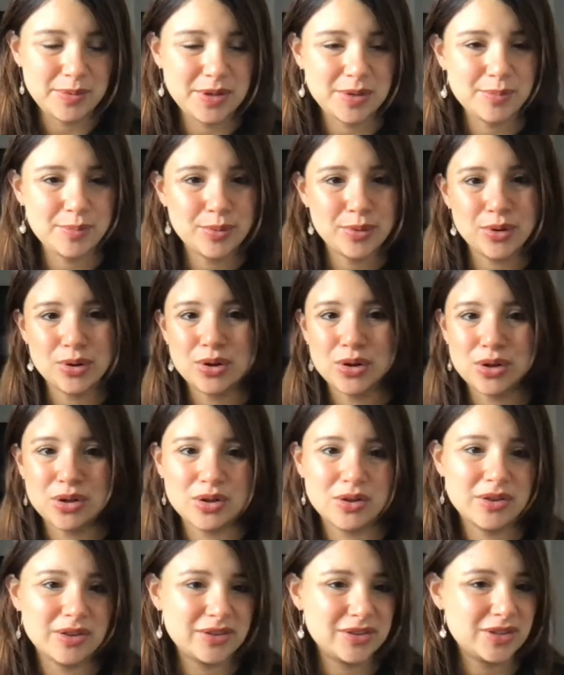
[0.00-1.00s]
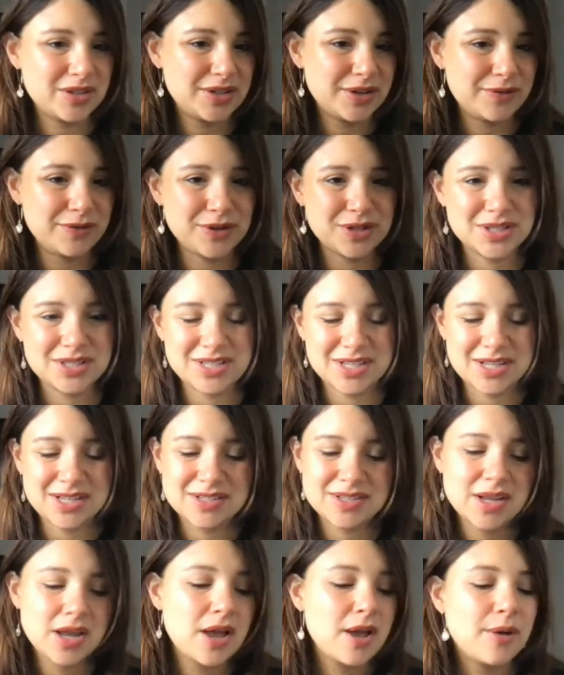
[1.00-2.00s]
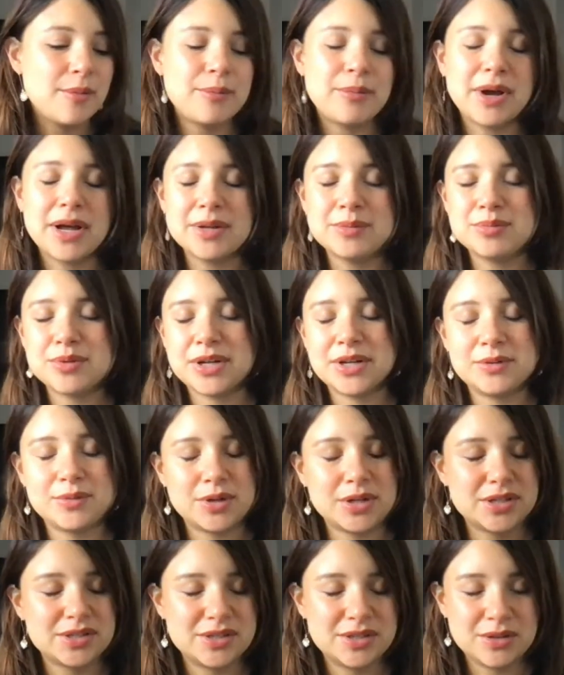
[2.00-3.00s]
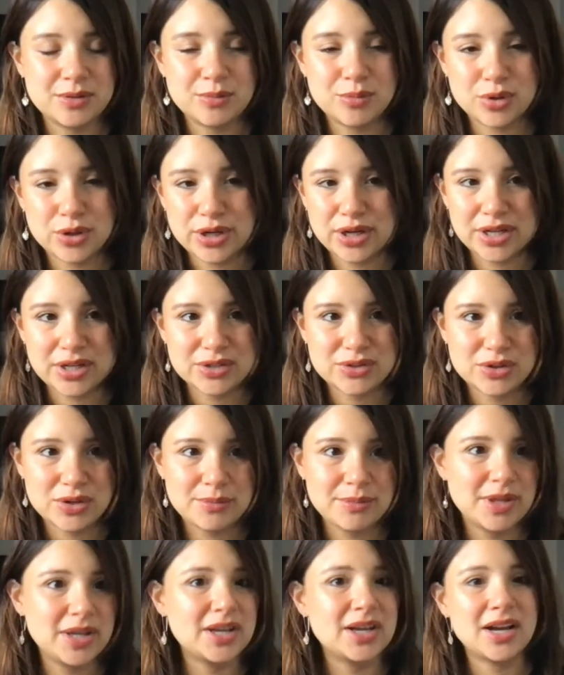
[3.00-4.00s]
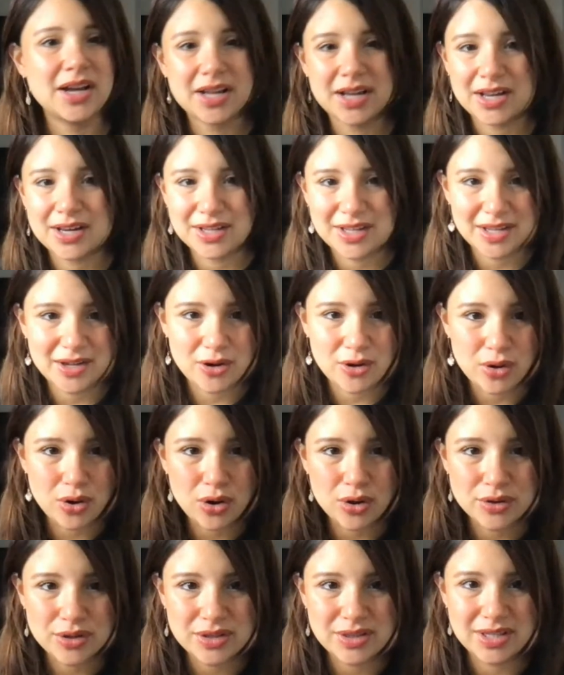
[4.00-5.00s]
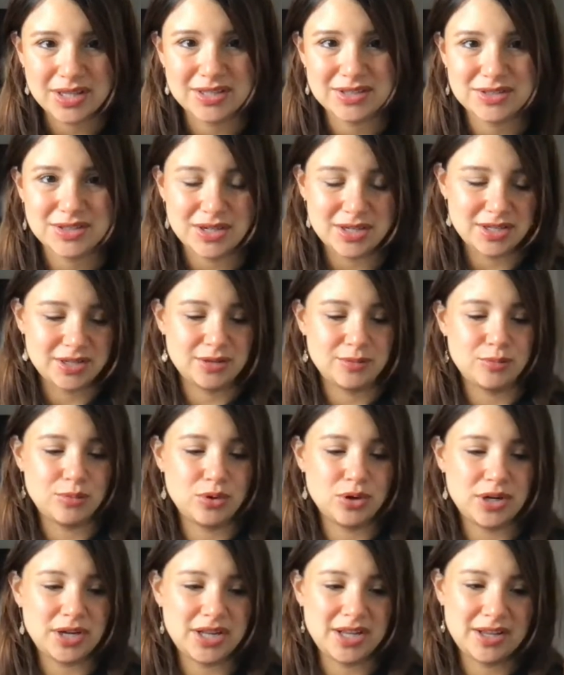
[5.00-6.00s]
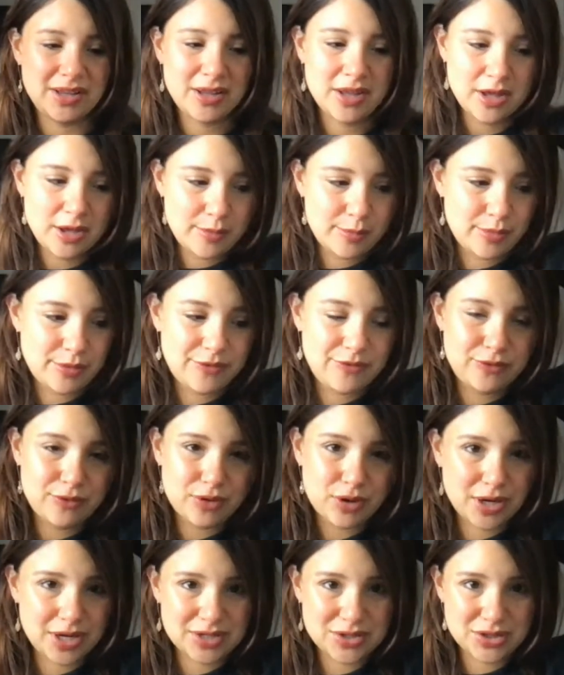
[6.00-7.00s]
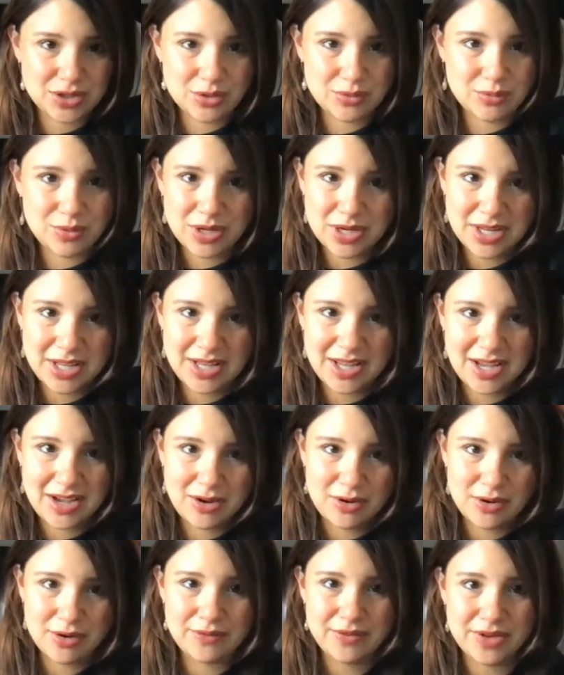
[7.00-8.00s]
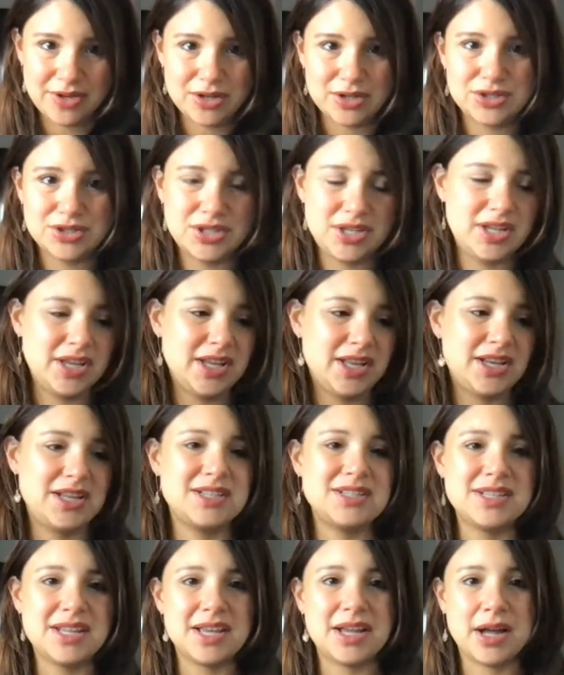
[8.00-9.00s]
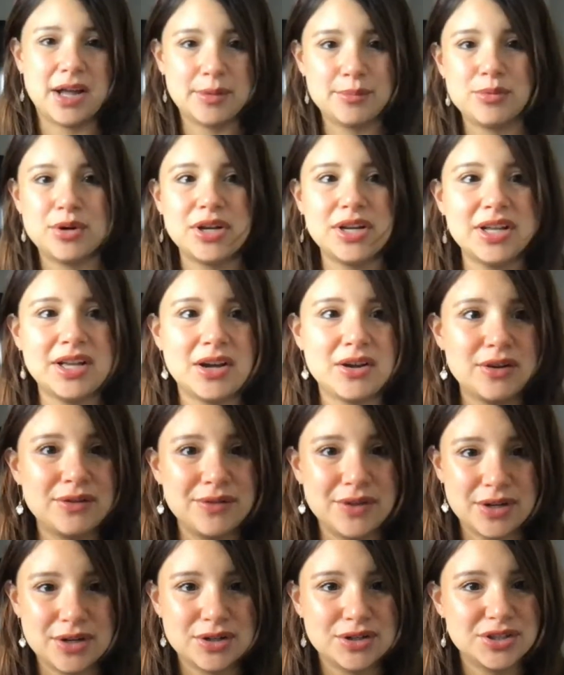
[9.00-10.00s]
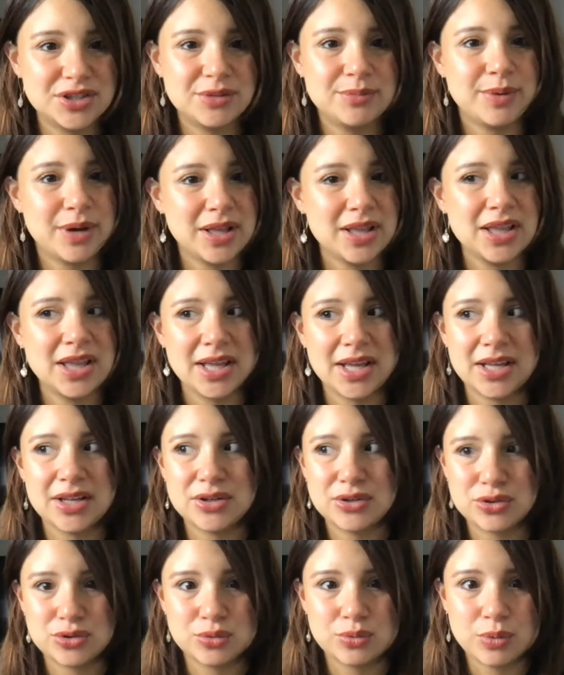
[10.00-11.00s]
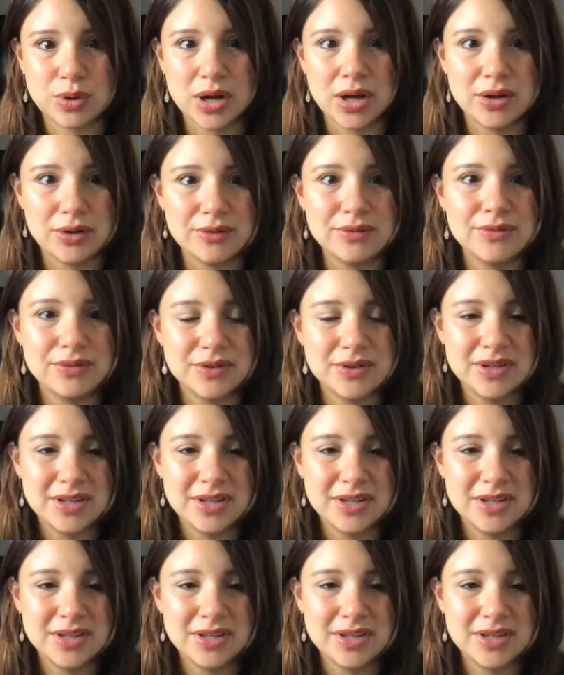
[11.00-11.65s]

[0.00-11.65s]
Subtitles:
people. The difference is my brain works in the morning. So I'm like, I got to get all the things done in the morning before I start running out of energy. And it's like, I'm running out of energy by like 12